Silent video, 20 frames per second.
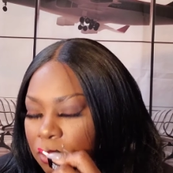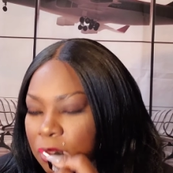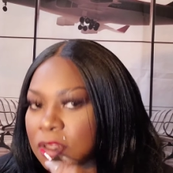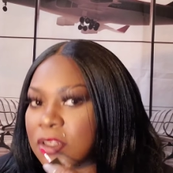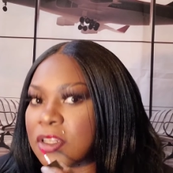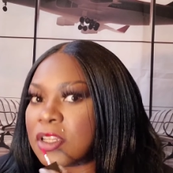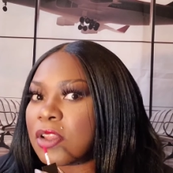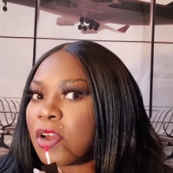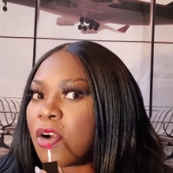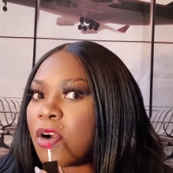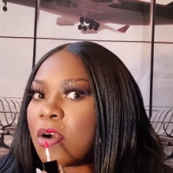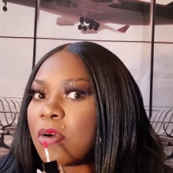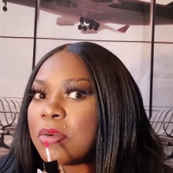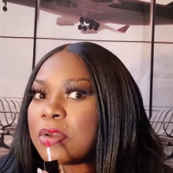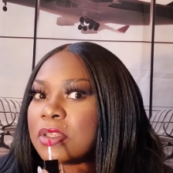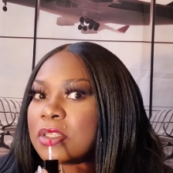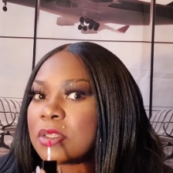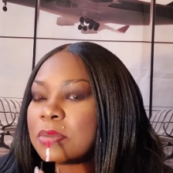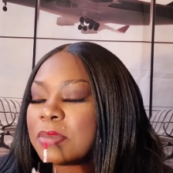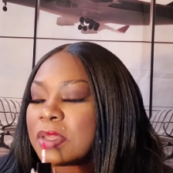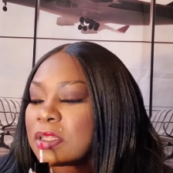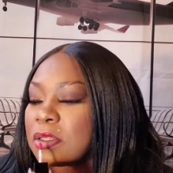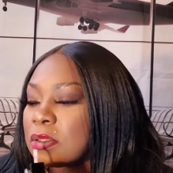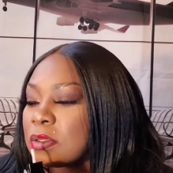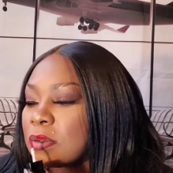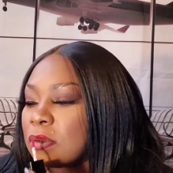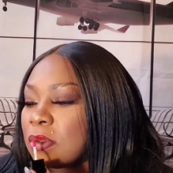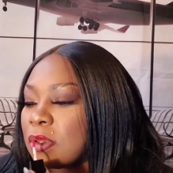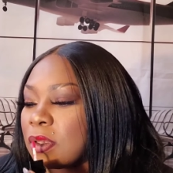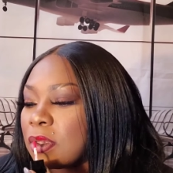and it always smells
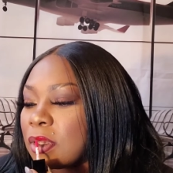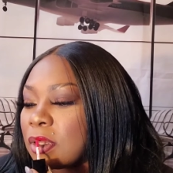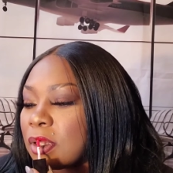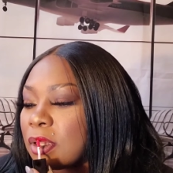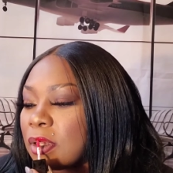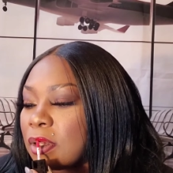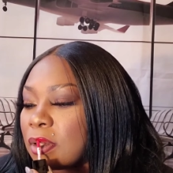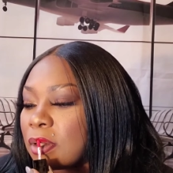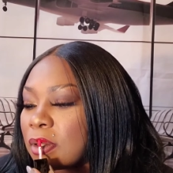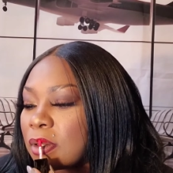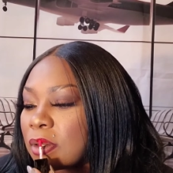so good.